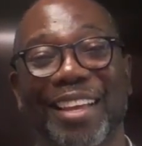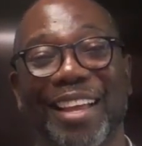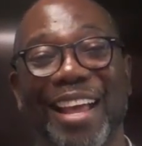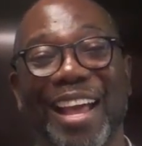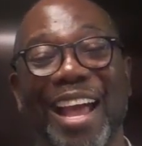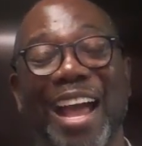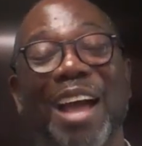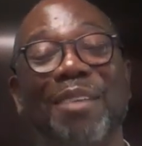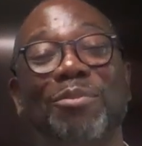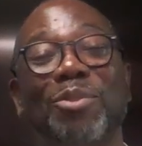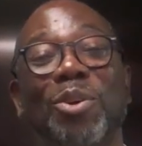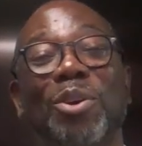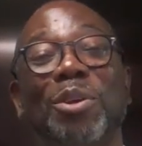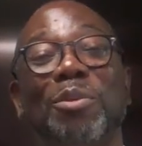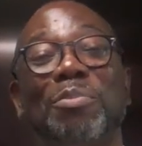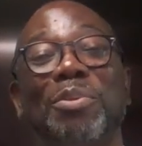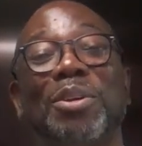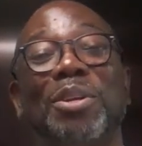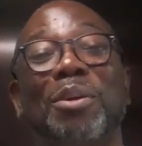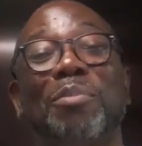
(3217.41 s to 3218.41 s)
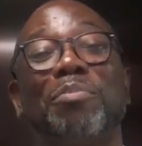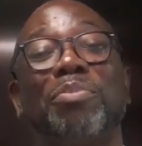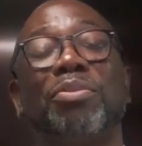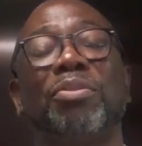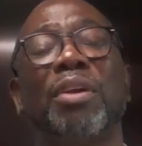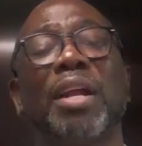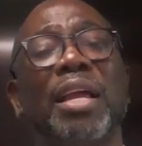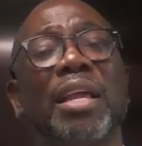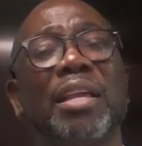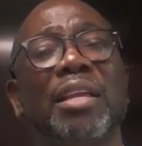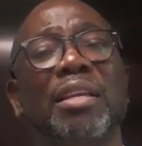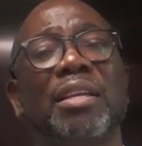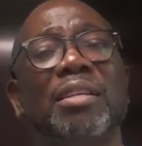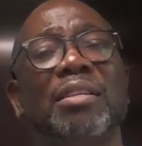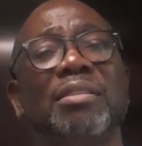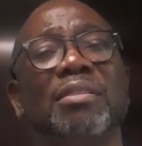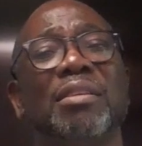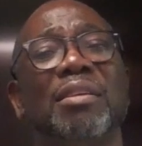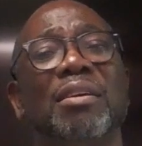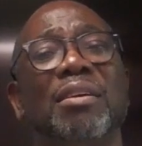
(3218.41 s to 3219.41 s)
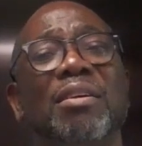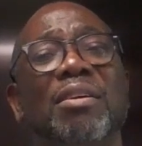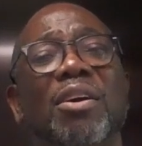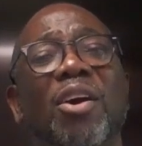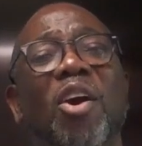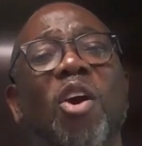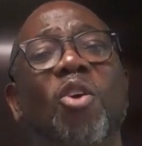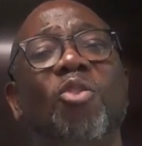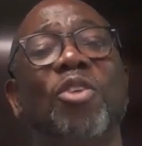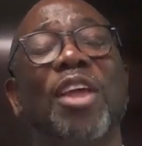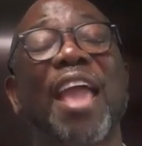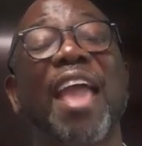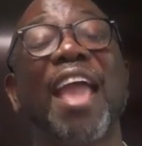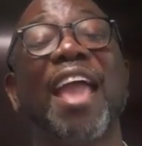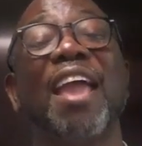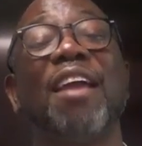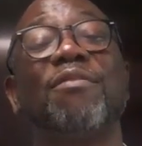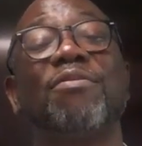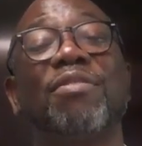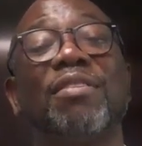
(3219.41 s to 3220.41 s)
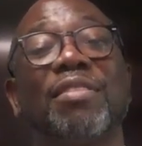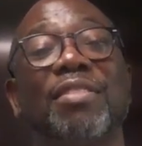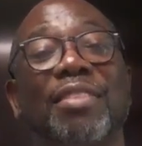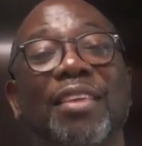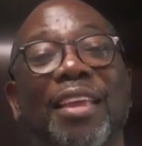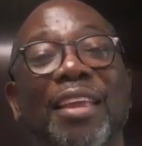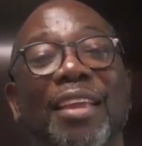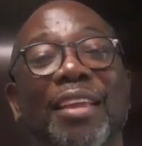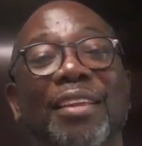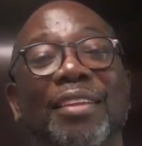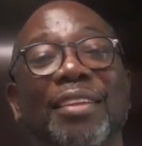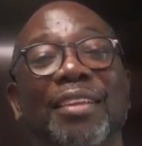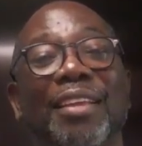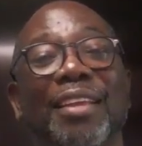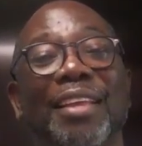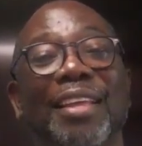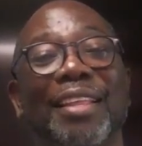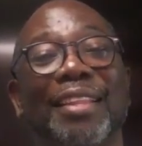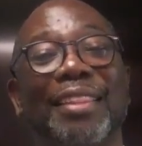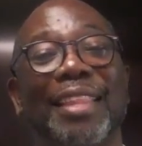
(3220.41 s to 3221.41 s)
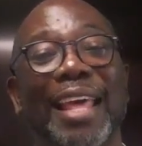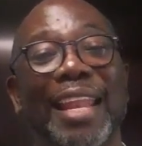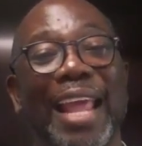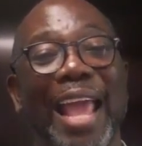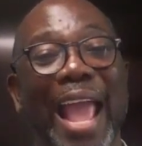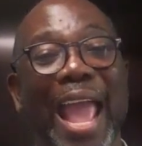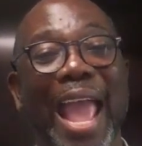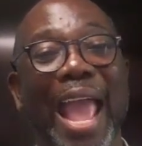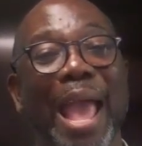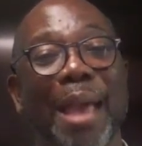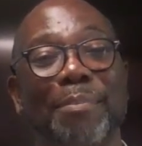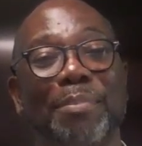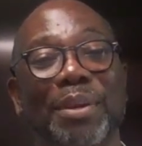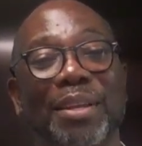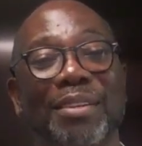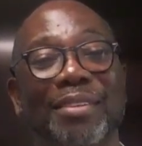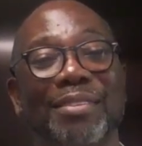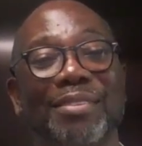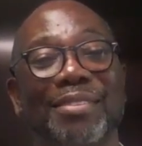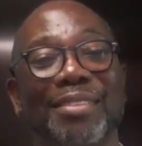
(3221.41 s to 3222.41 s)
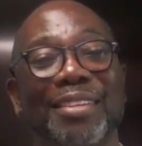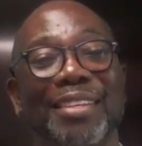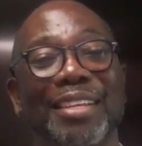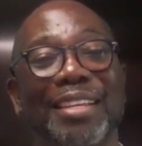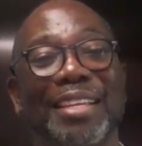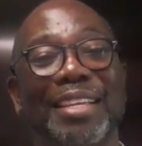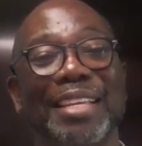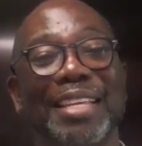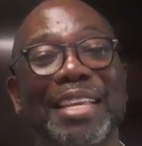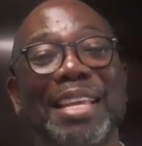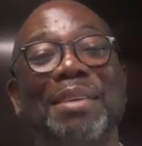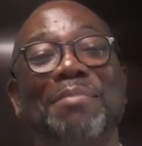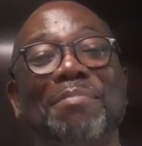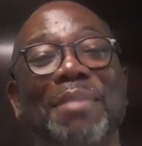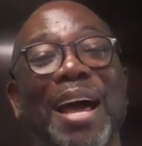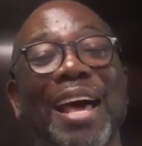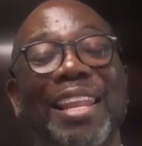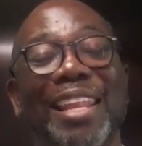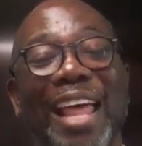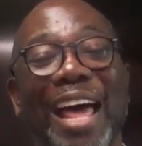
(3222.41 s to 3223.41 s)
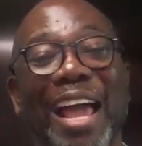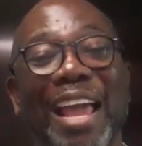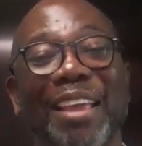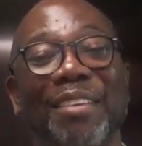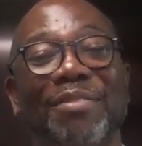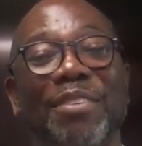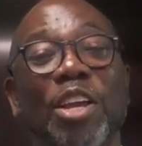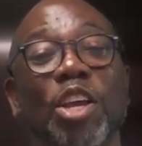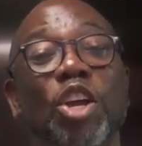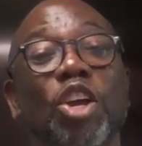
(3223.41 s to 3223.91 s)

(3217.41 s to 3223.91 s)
I'm going to put a praise on everything that happens in my life,